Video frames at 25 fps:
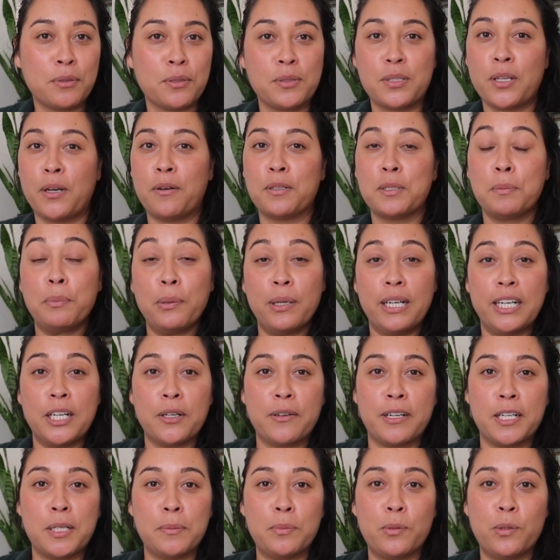So it was pretty
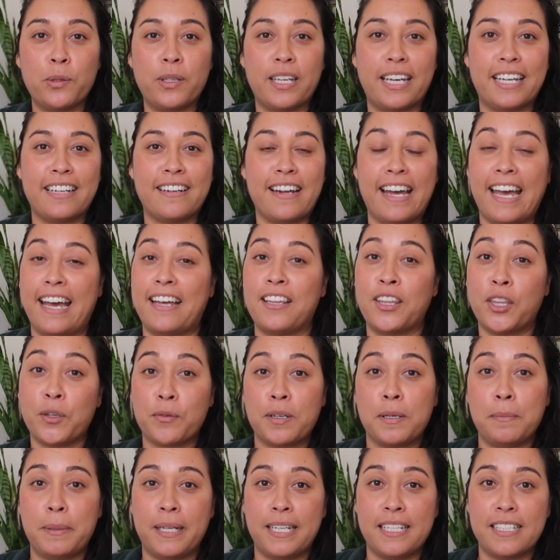incredible that I had
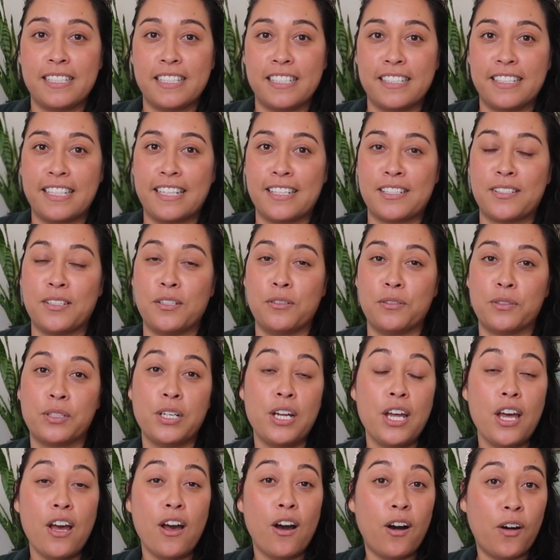3 pieces that sold
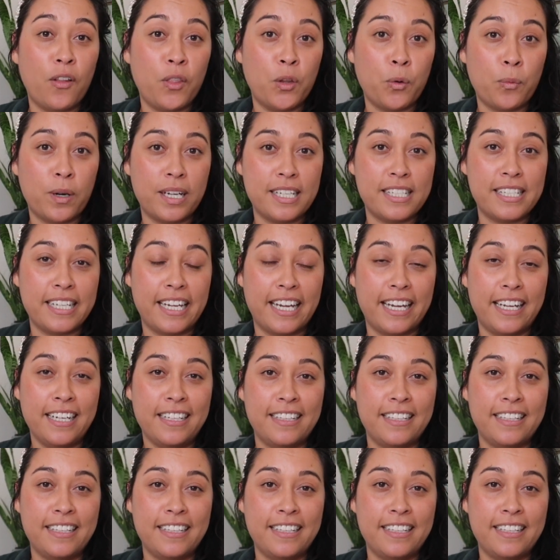on the one day.